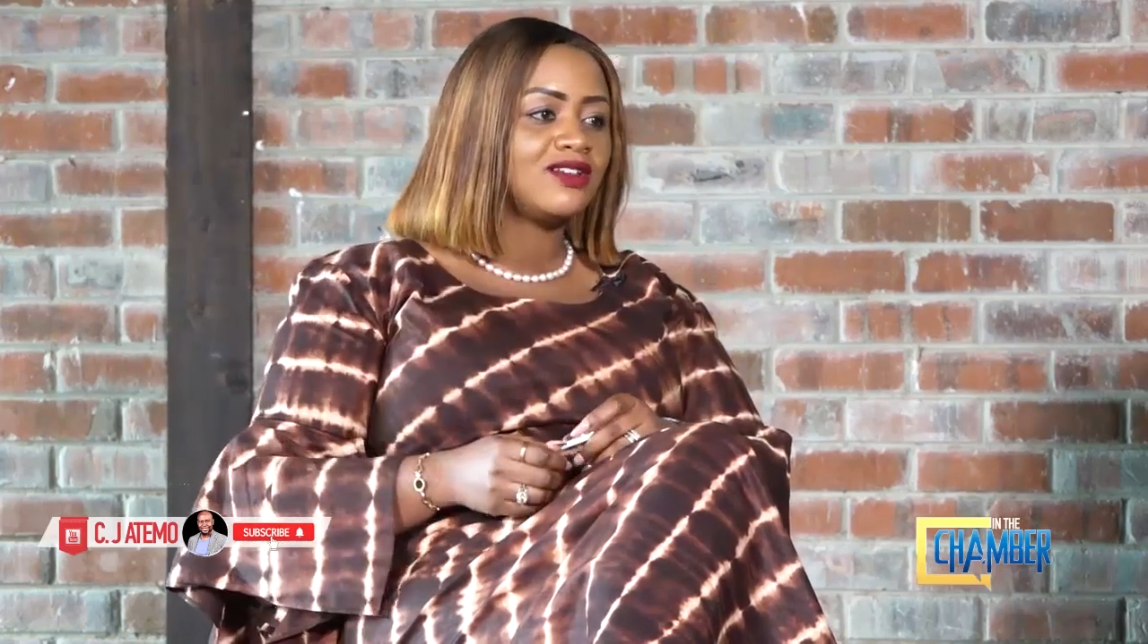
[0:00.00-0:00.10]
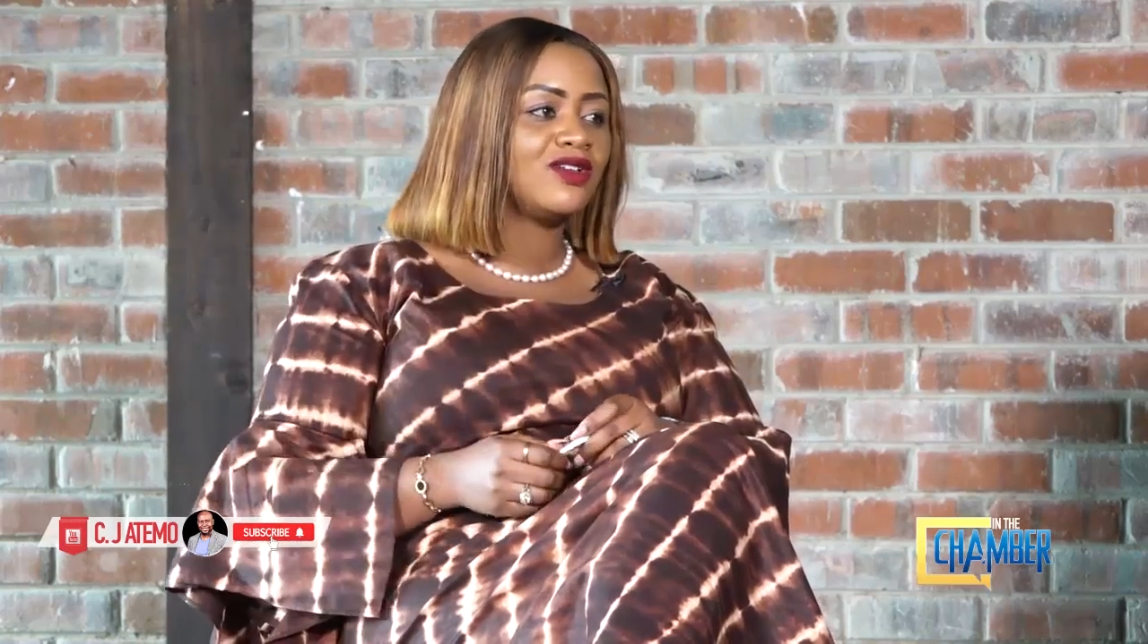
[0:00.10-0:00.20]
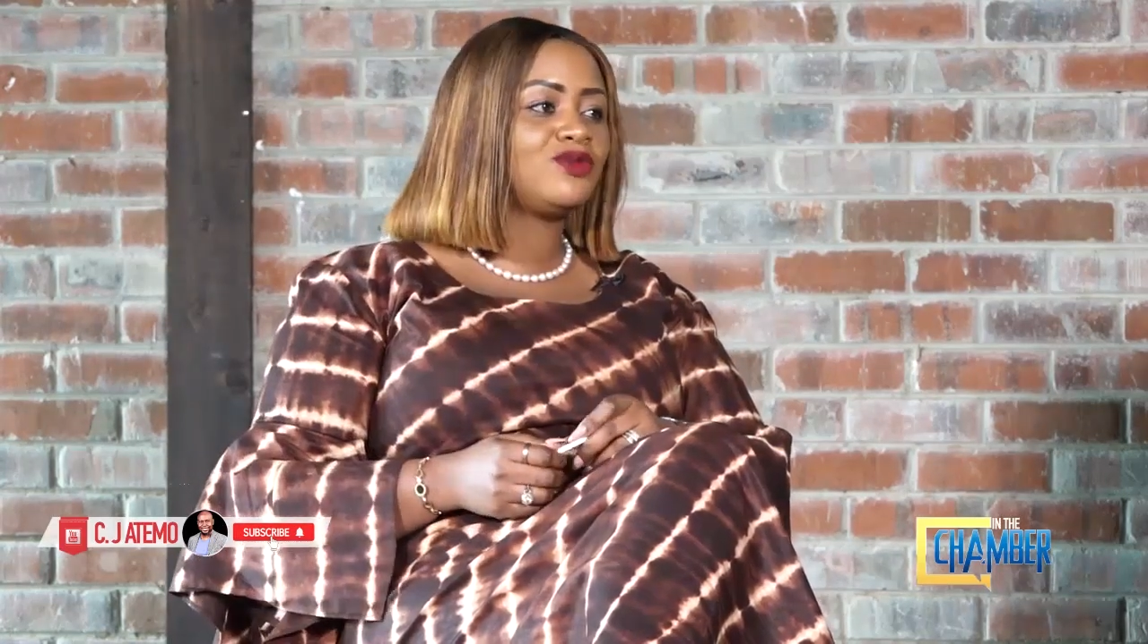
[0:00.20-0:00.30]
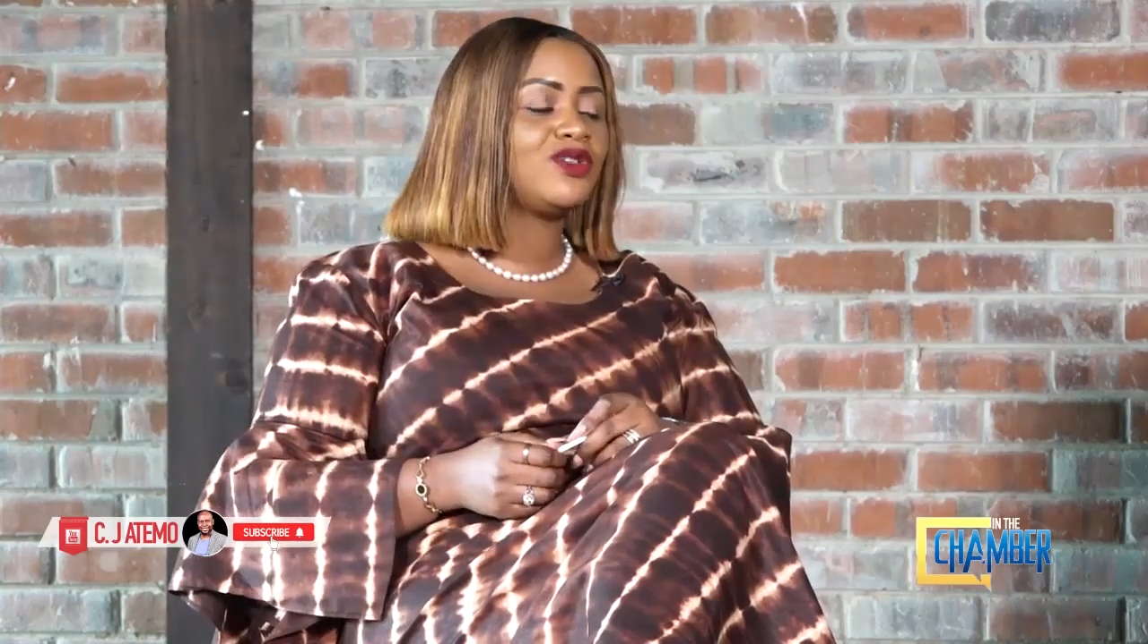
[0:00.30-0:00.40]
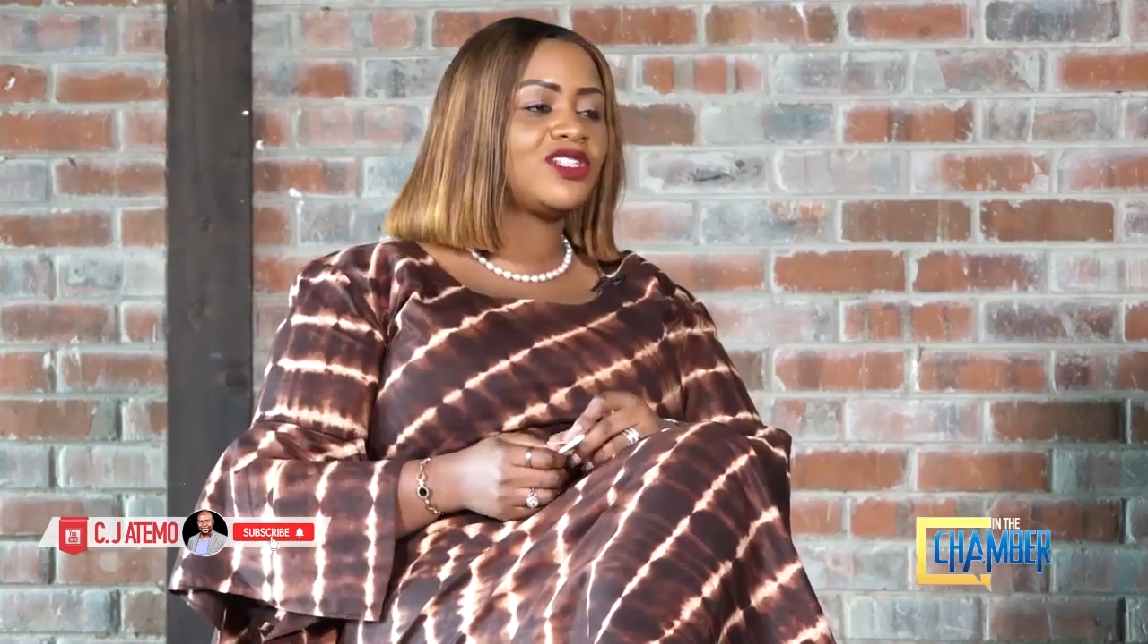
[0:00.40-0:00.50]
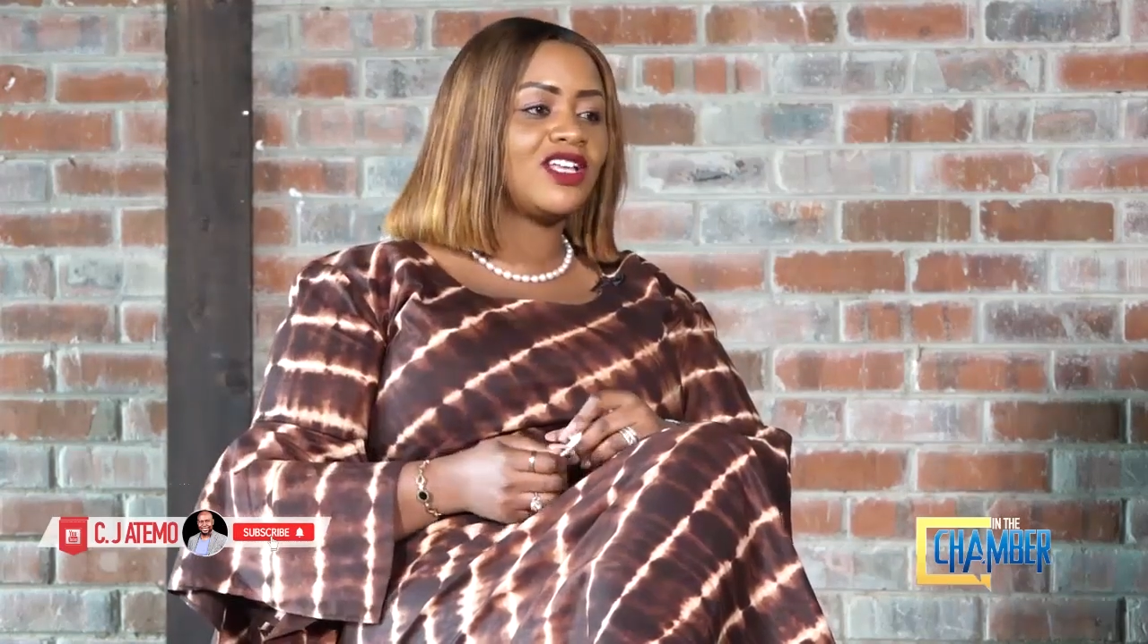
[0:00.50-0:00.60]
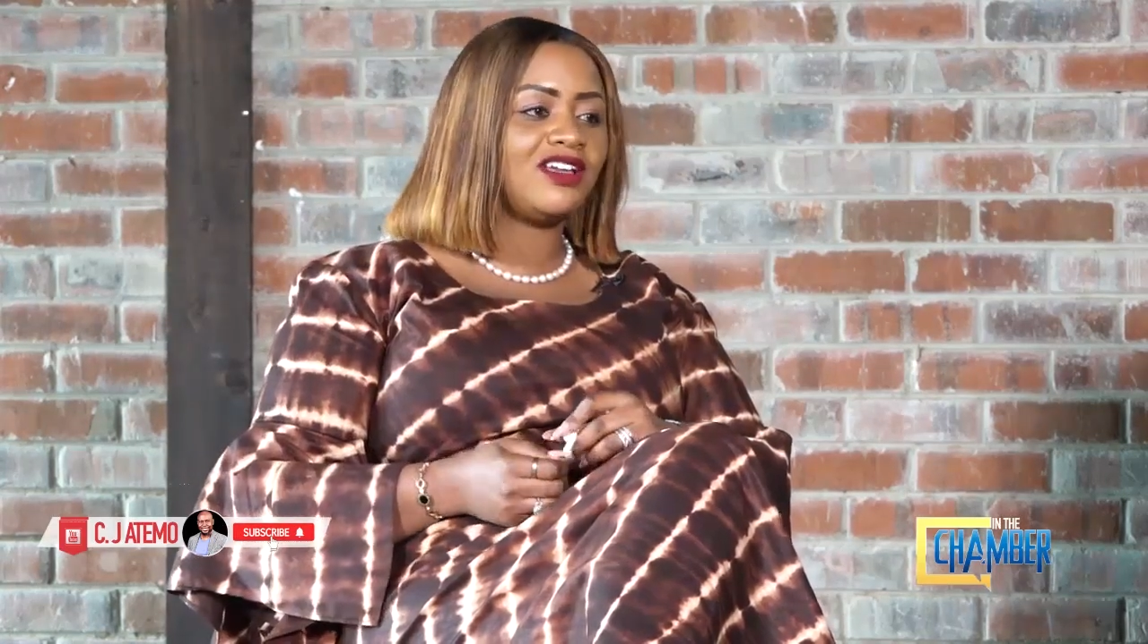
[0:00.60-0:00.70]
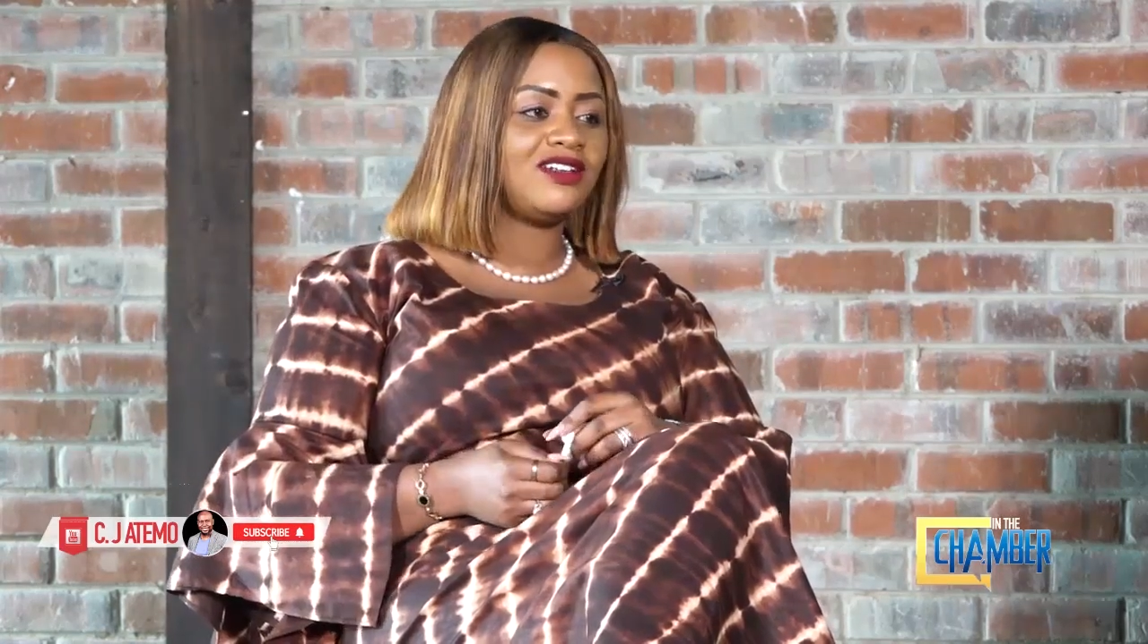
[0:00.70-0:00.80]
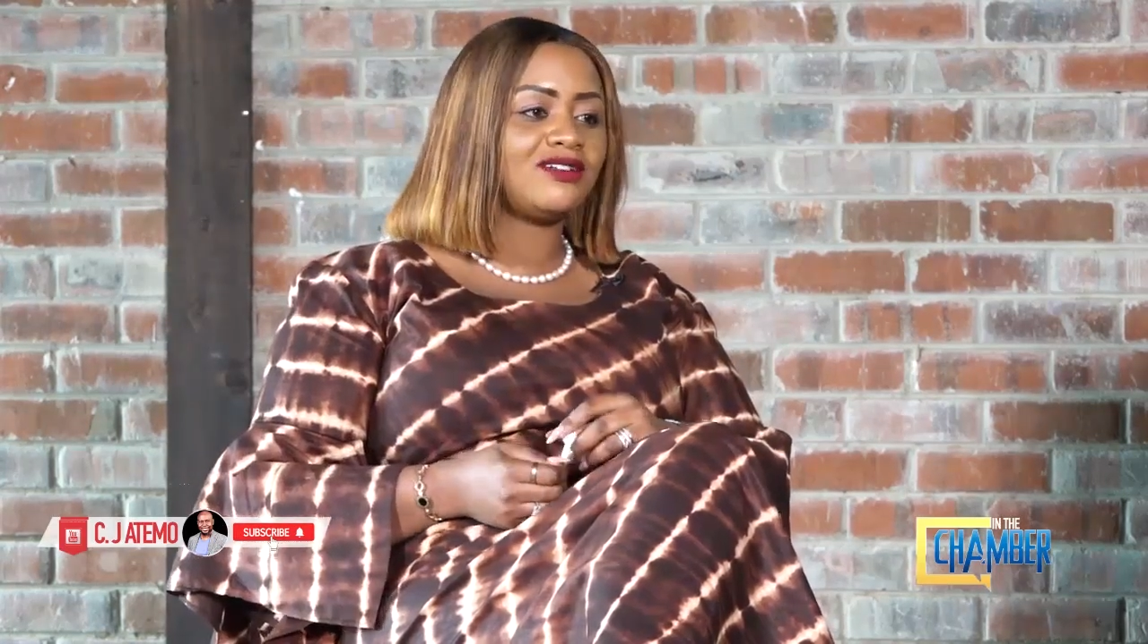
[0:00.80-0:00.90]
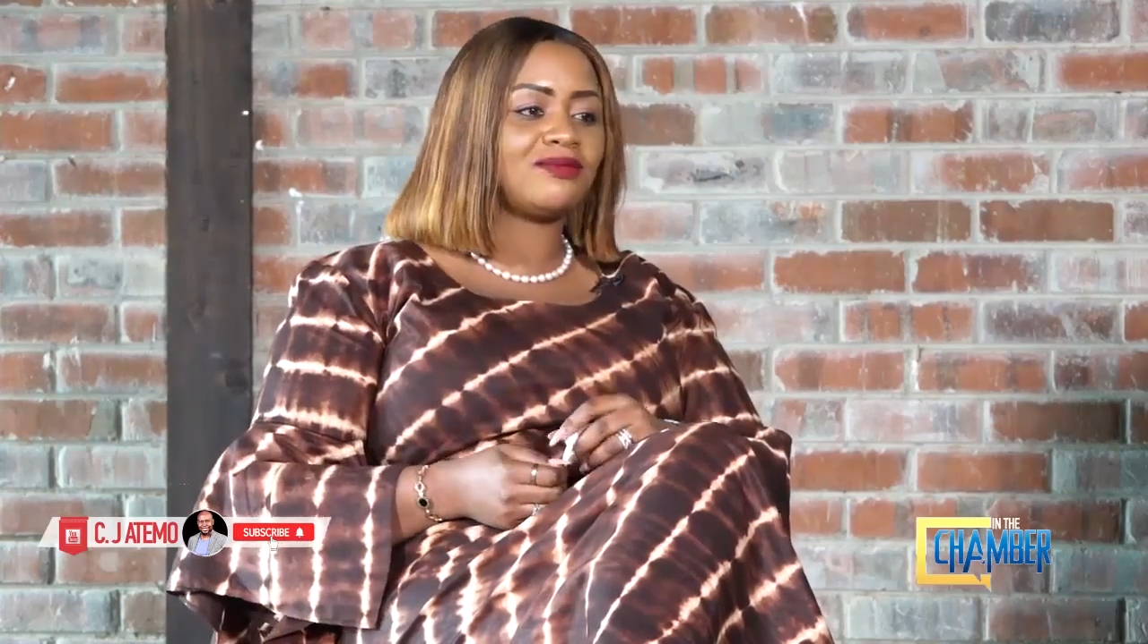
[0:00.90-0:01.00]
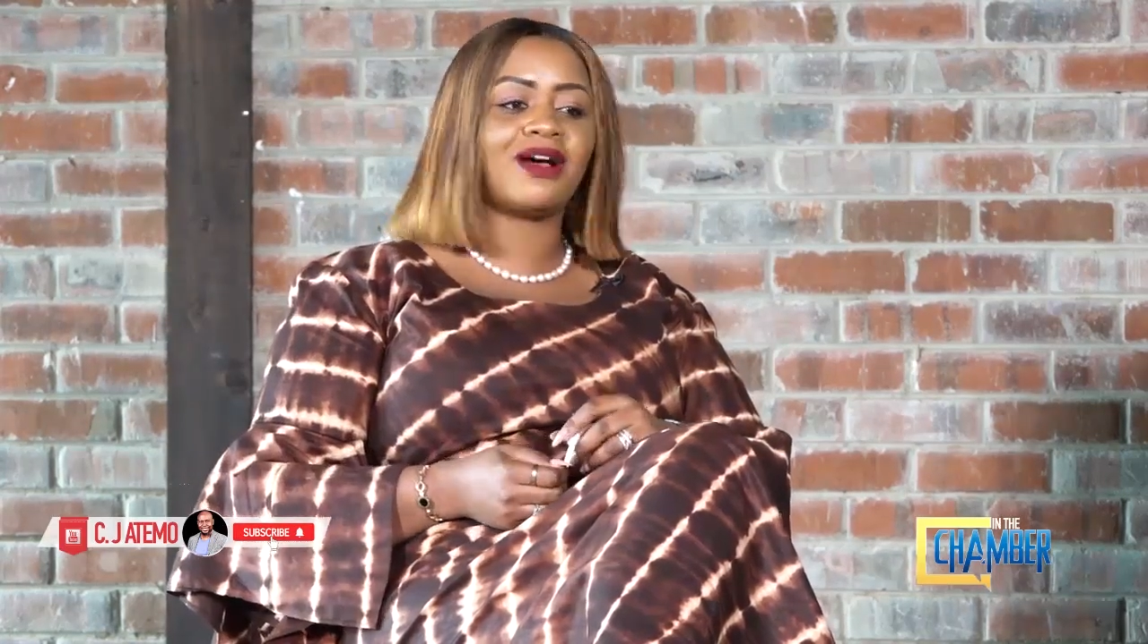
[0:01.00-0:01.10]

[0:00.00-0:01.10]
because we said